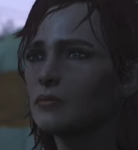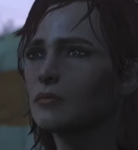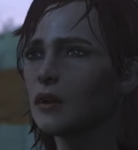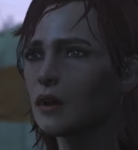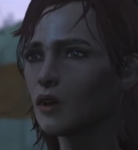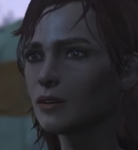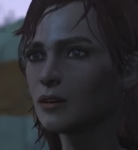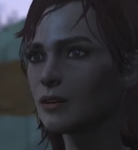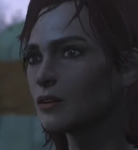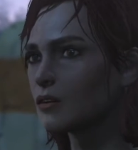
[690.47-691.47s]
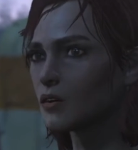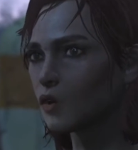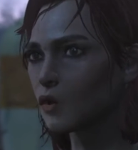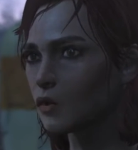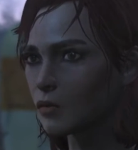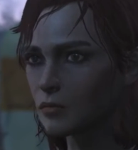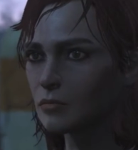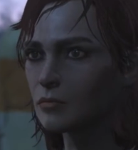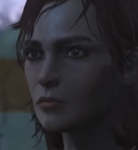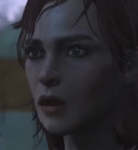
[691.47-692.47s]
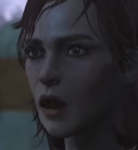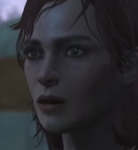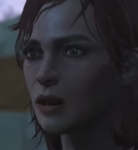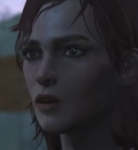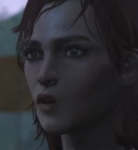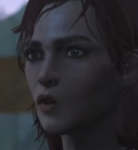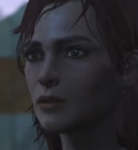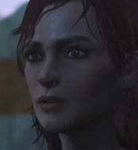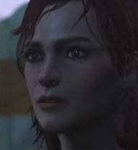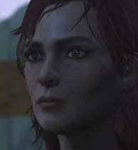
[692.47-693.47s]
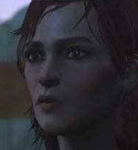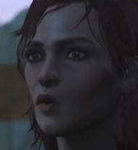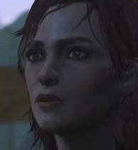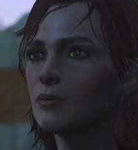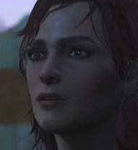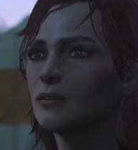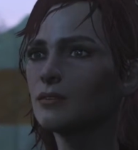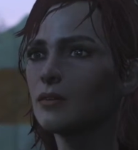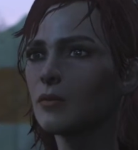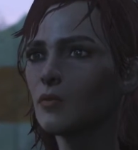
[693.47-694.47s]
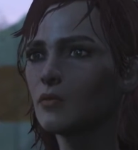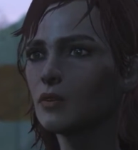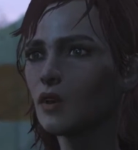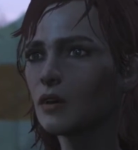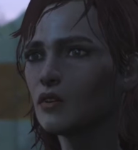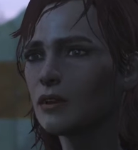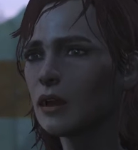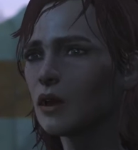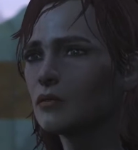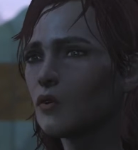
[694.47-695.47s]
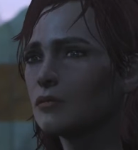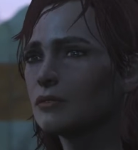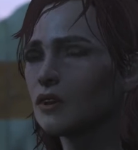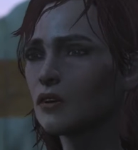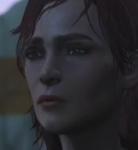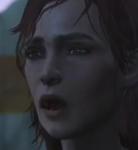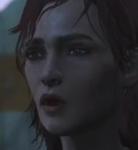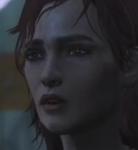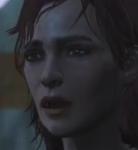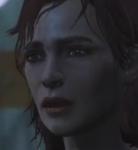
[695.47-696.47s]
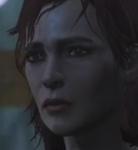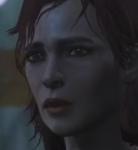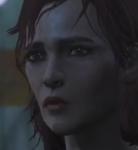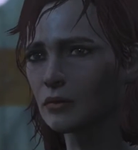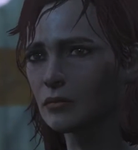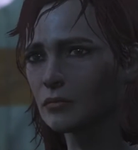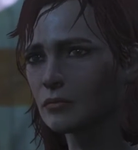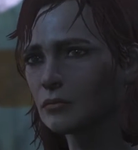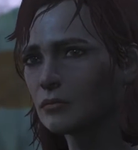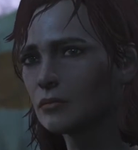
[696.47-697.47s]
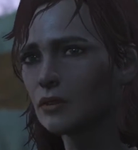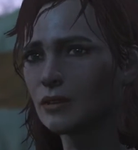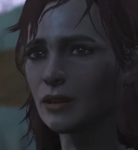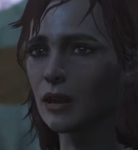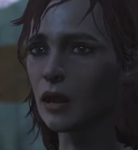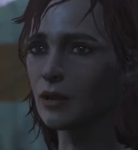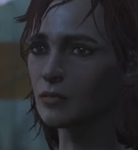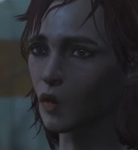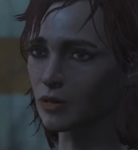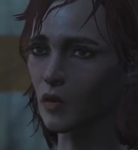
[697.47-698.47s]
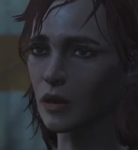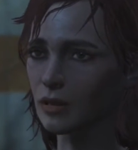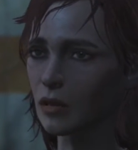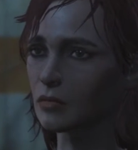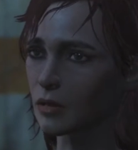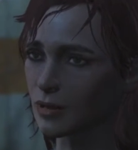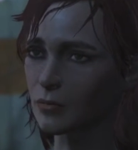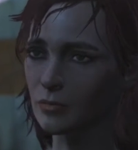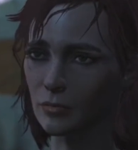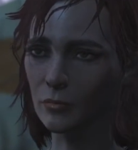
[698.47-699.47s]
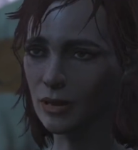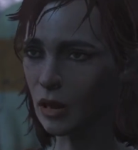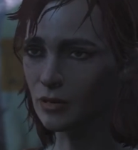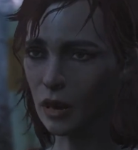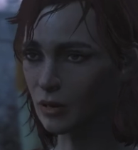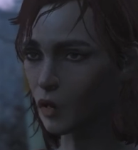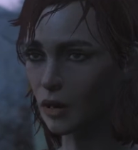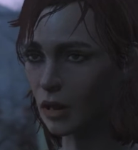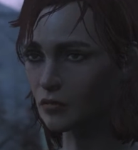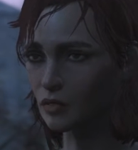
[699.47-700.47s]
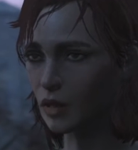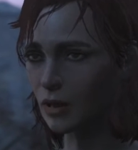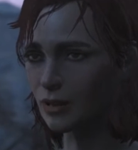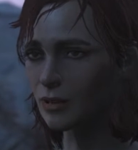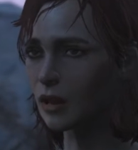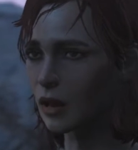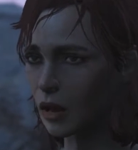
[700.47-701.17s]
Not really, no. All I know is it's supposed to be somewhere in the southwestern part of the Commonwealth. Look, I don't want you to think I'm some kind of low-life junkie.